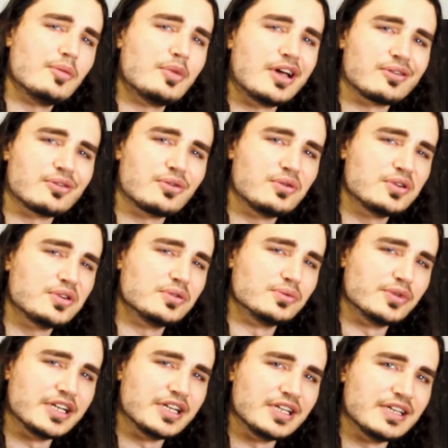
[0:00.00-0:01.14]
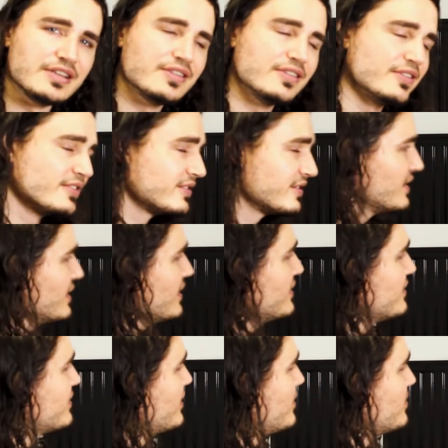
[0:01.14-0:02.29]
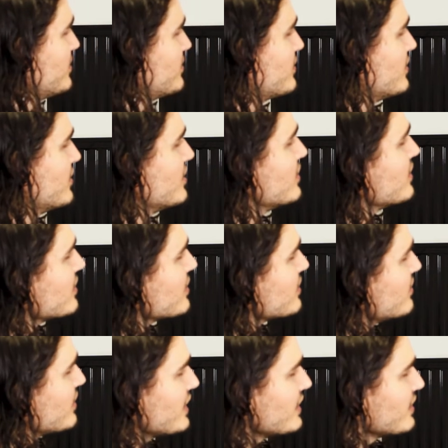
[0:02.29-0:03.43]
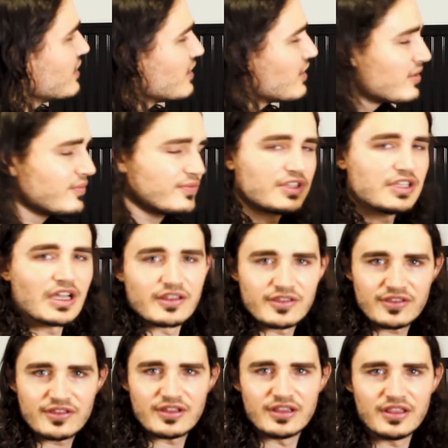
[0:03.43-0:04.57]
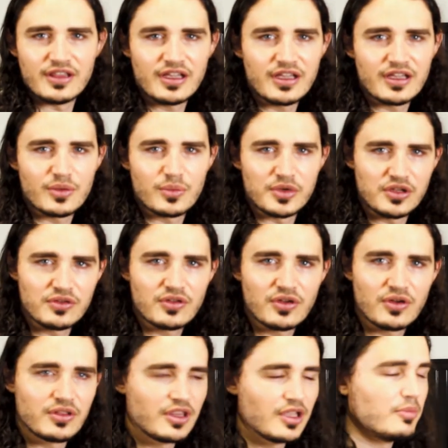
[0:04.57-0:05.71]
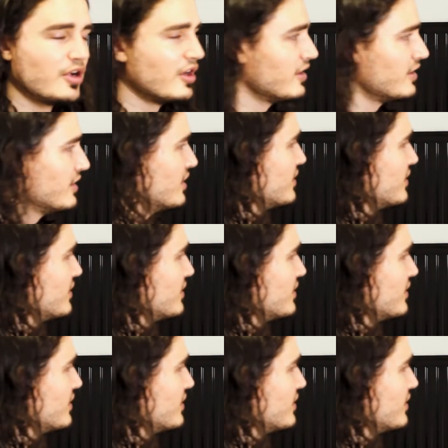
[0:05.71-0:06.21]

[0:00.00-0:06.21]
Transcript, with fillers: about oil radiators is they don't create a lot of dust in the air when you turn them on.